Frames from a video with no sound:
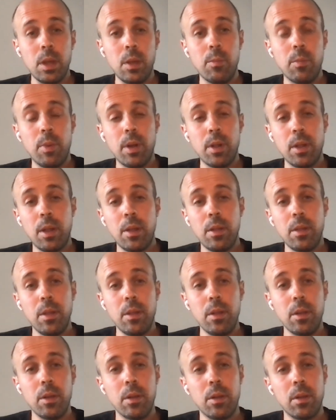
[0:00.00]
But I
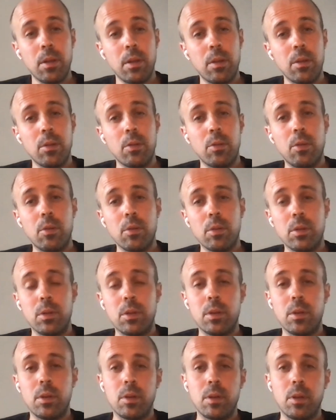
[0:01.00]
think not
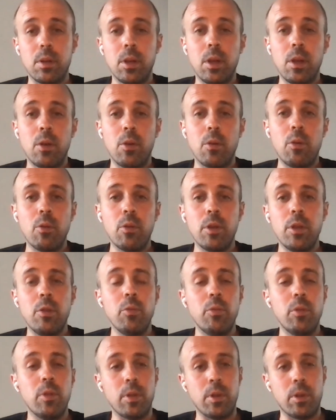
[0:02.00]
only
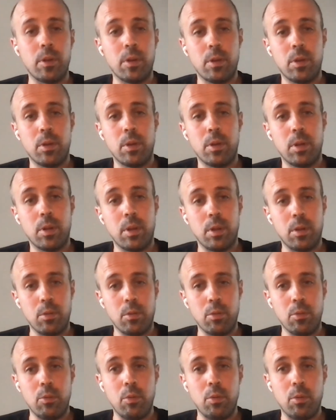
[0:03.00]
using a
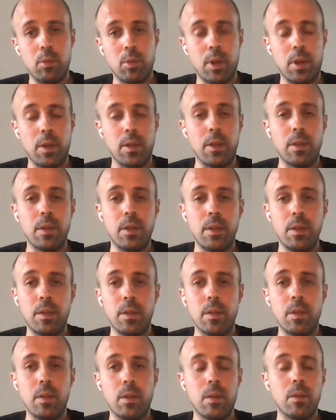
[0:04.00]
tool as it is
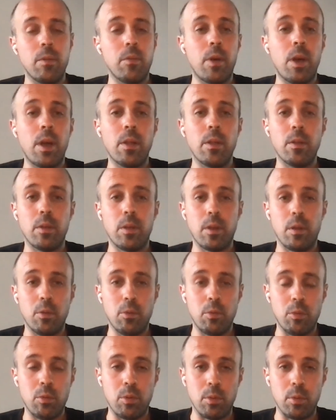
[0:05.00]
the final
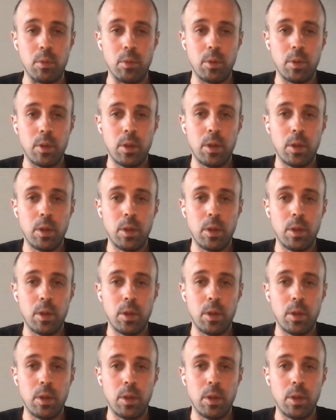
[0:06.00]
solution.